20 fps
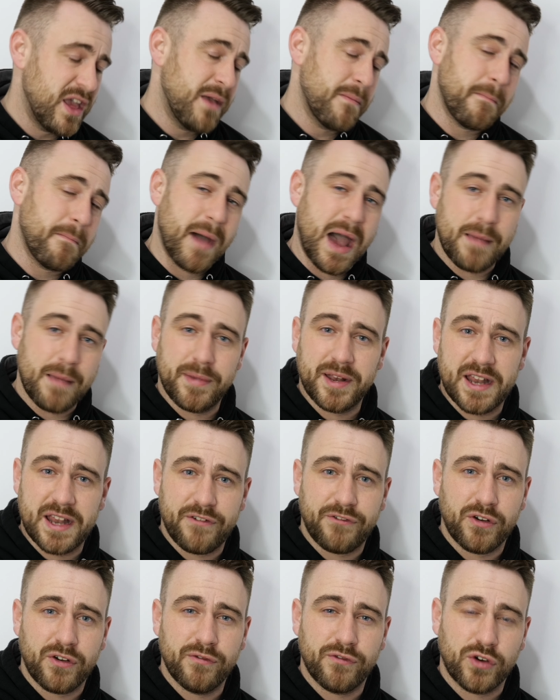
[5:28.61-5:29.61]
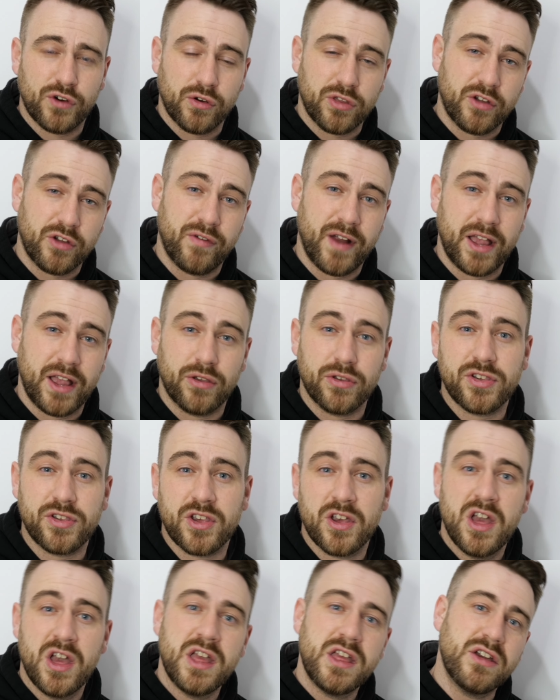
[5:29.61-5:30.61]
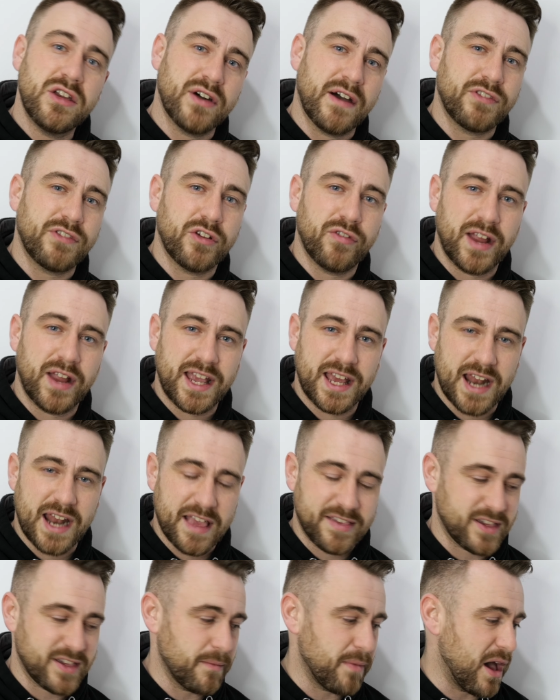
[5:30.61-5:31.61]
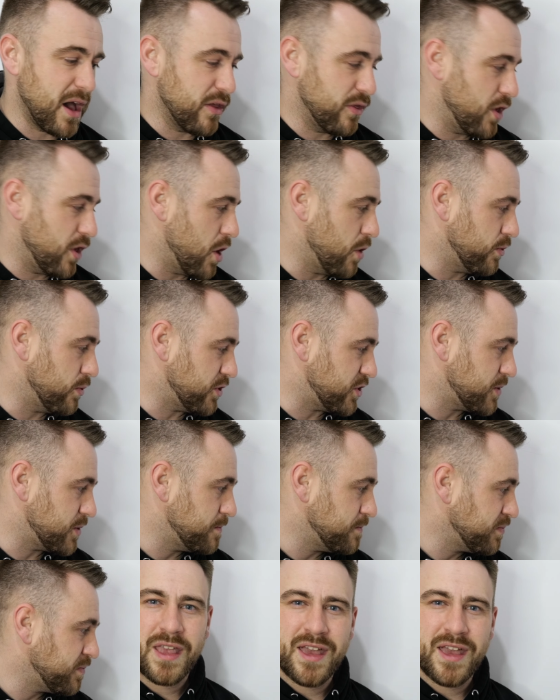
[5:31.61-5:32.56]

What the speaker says: Might be different for other reels. You'll have to ring and ask about those.